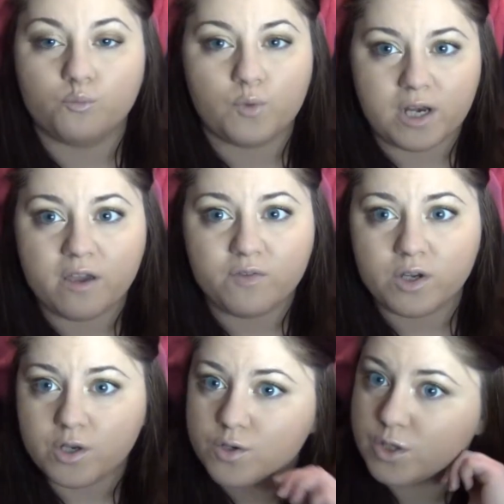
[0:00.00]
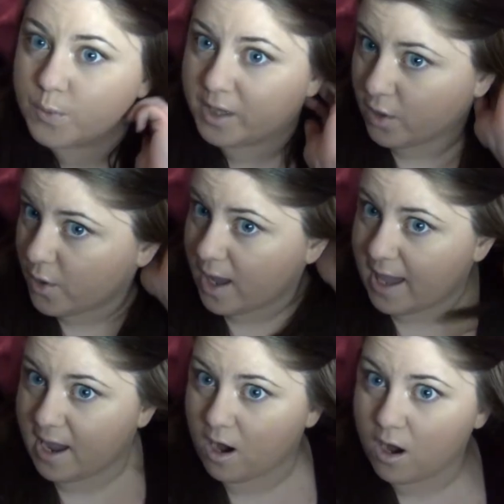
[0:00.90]
whenever you're doing your
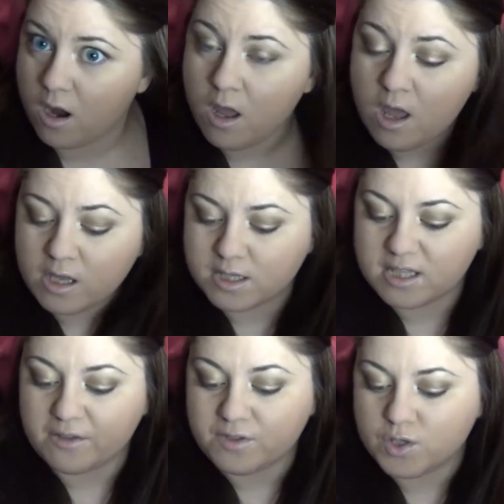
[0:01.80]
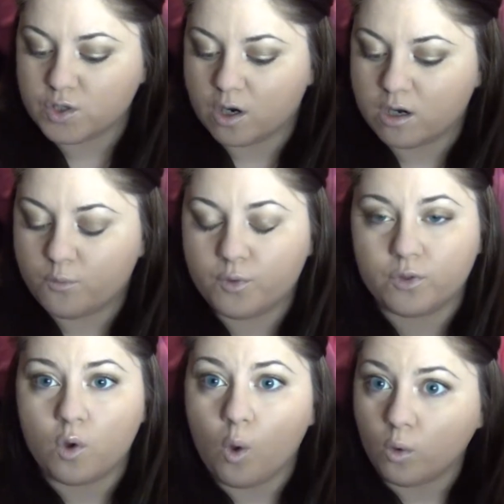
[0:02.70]
hair, to definitely start out
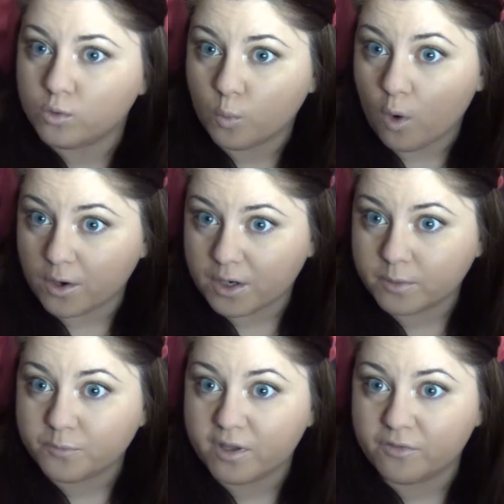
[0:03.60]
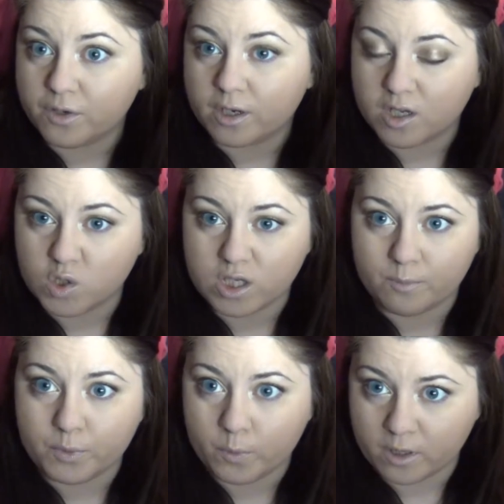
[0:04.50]
with cold water if you're going to
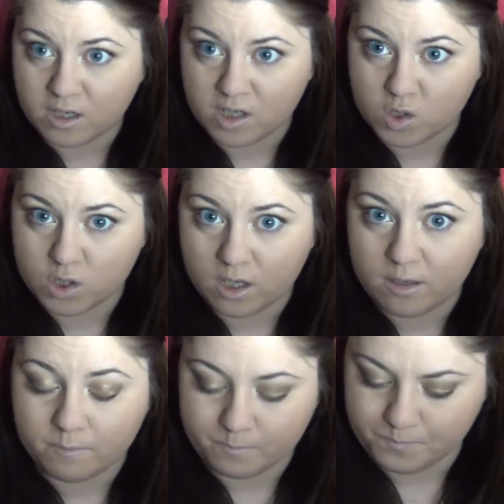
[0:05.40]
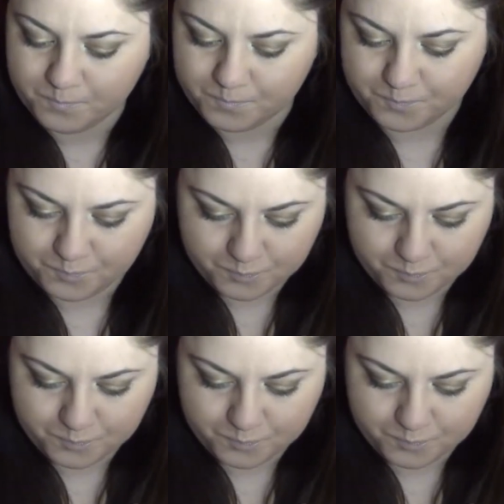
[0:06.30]
shampoo and condition it.